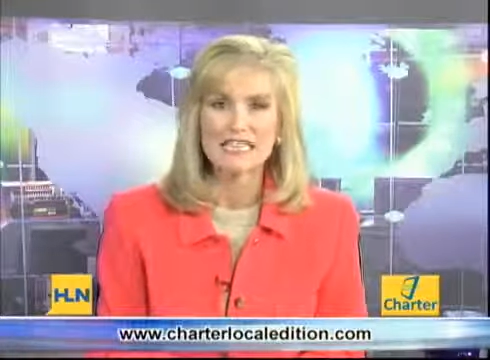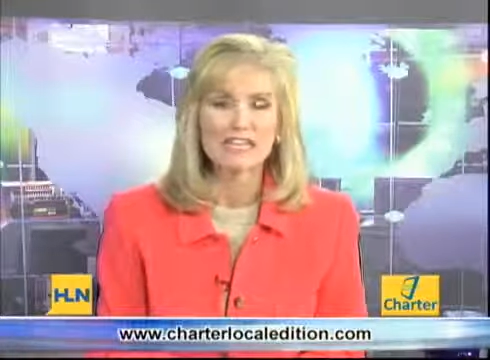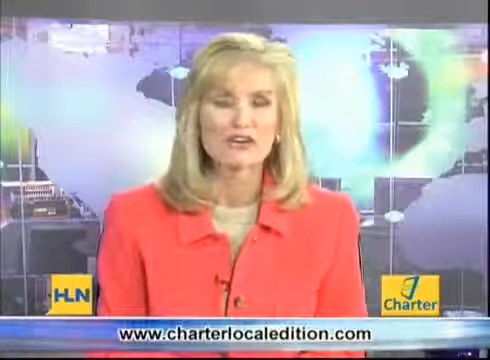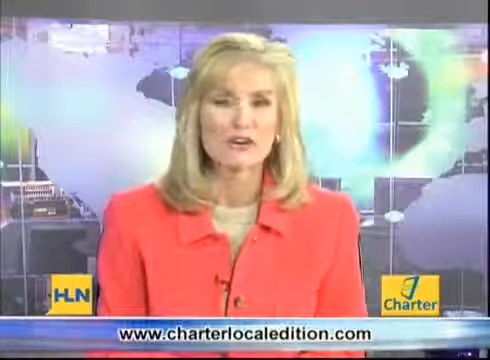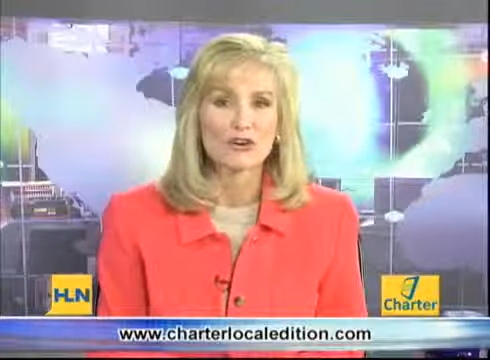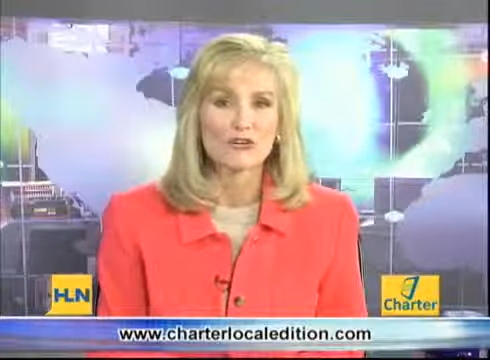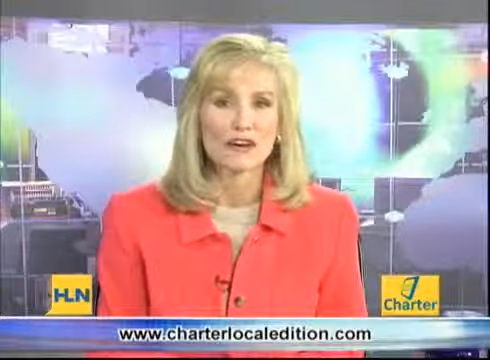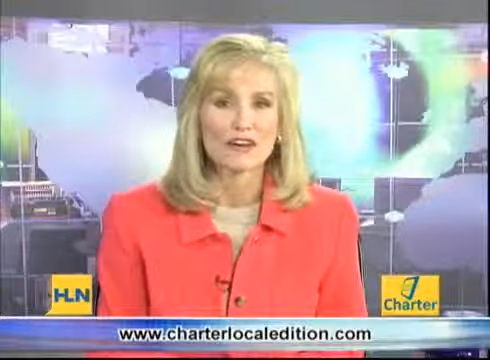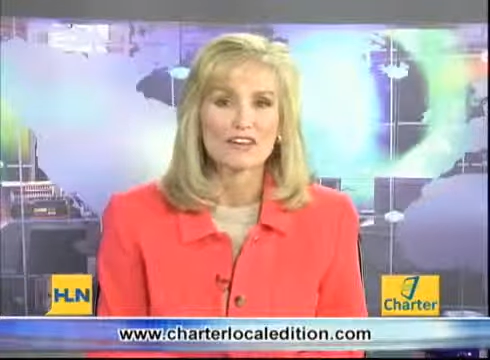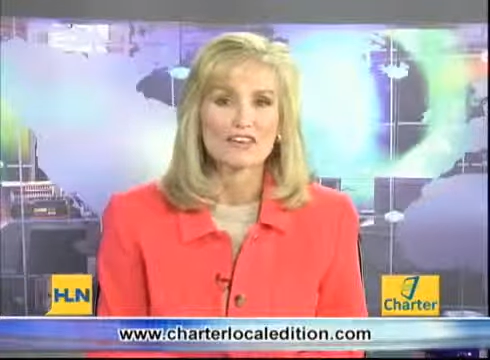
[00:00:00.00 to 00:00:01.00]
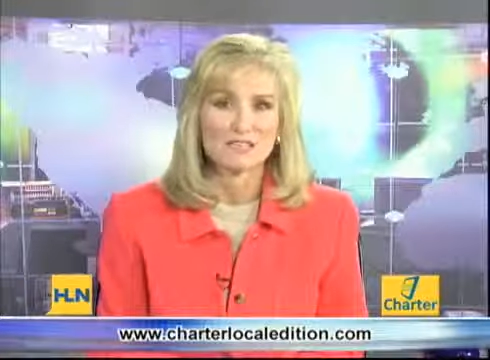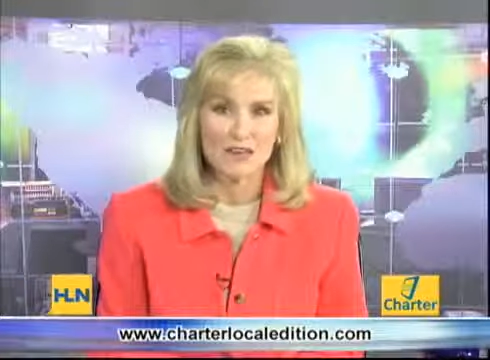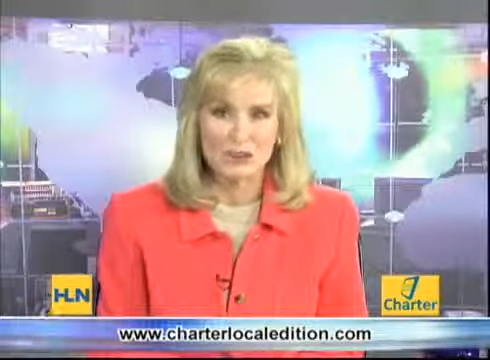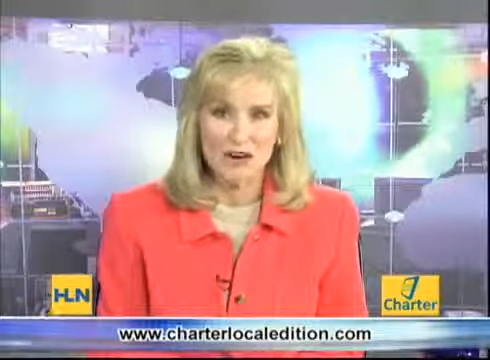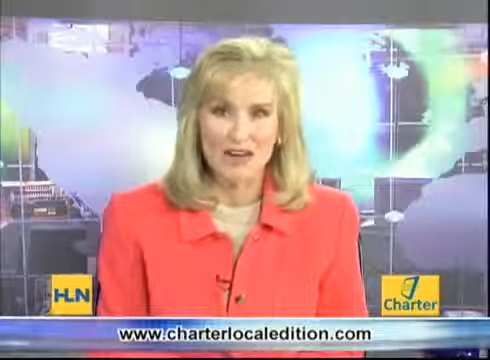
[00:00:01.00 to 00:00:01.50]
in Irvine,
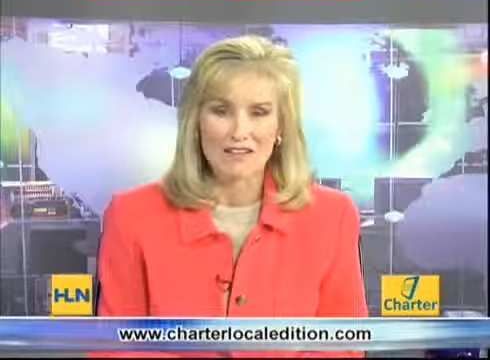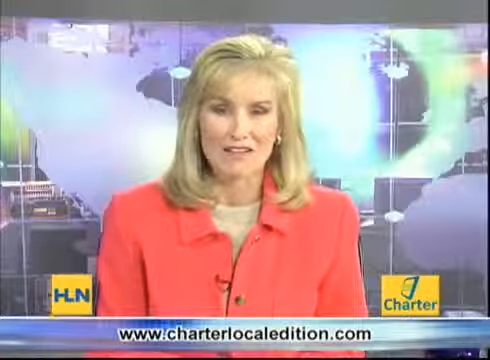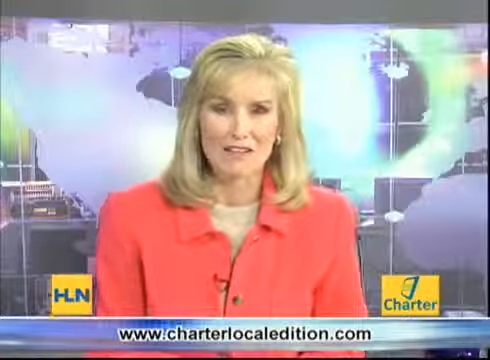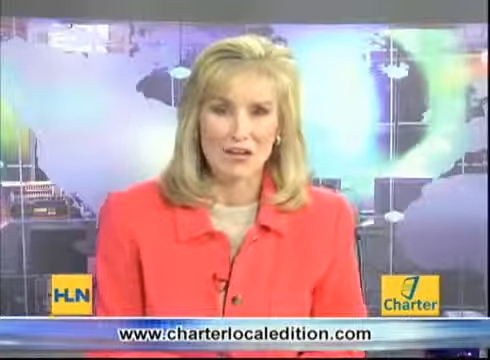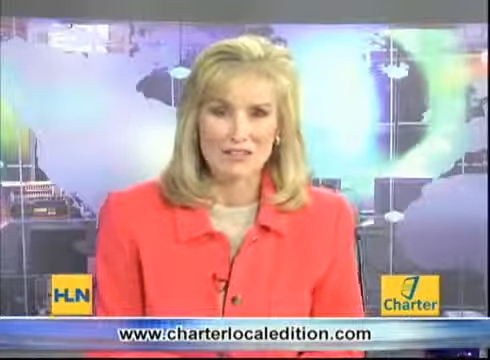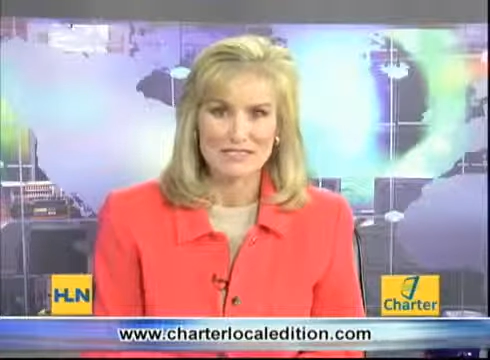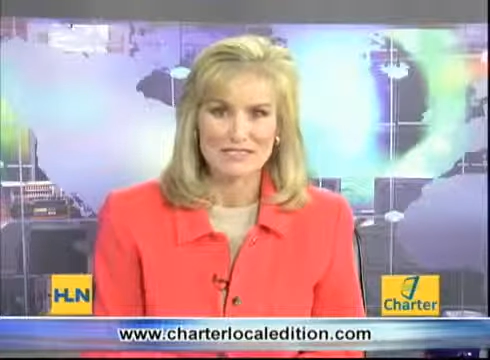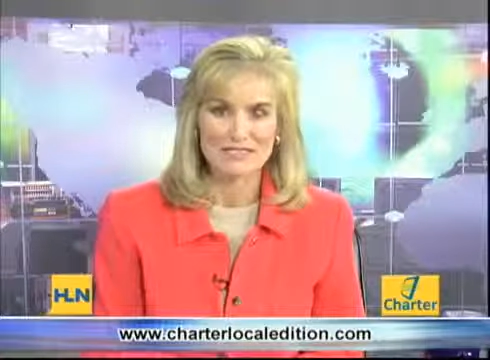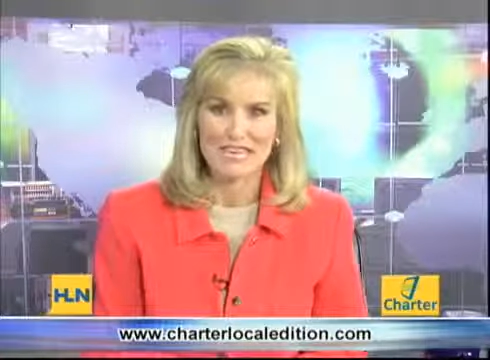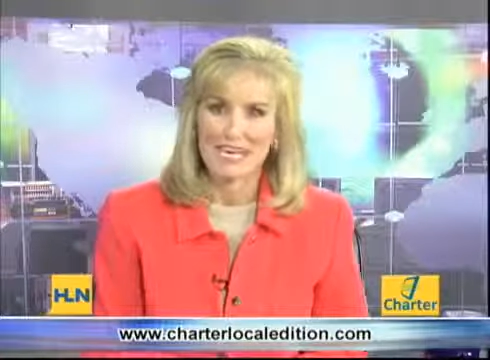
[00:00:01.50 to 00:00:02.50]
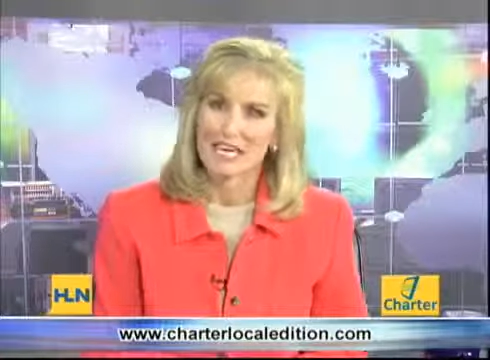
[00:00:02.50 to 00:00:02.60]
Doctor Alan Sosin.